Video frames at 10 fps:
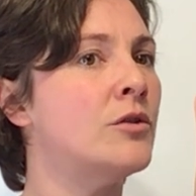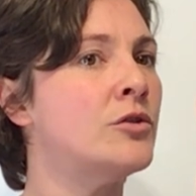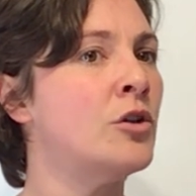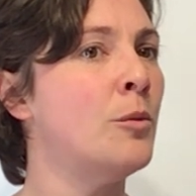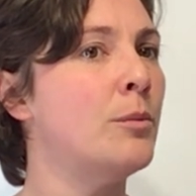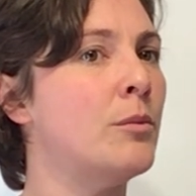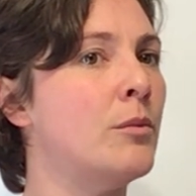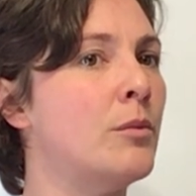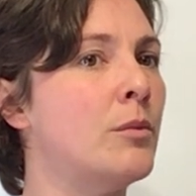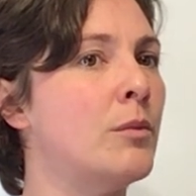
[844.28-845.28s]
stop,
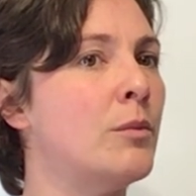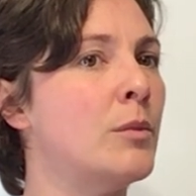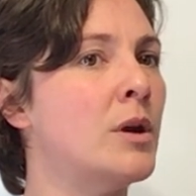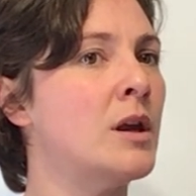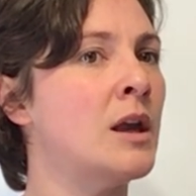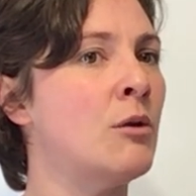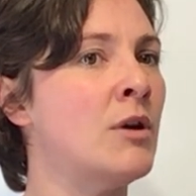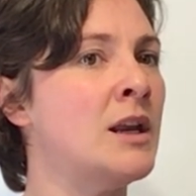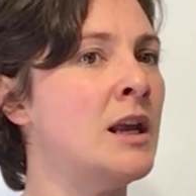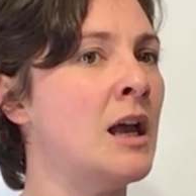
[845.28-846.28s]
get
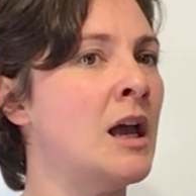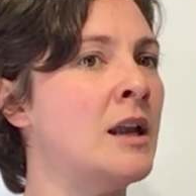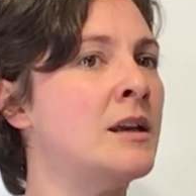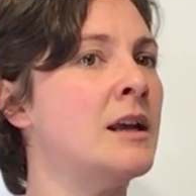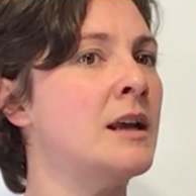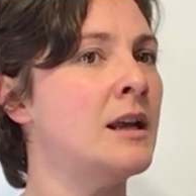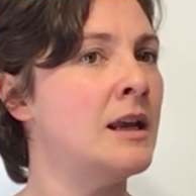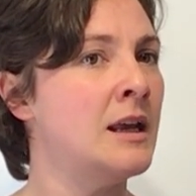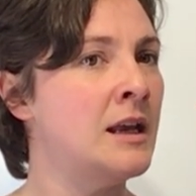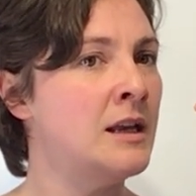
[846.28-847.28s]
ready, and
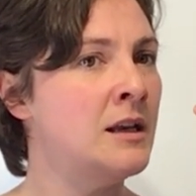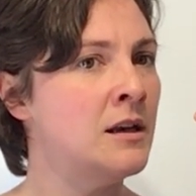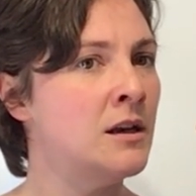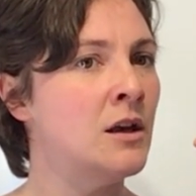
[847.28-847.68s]
in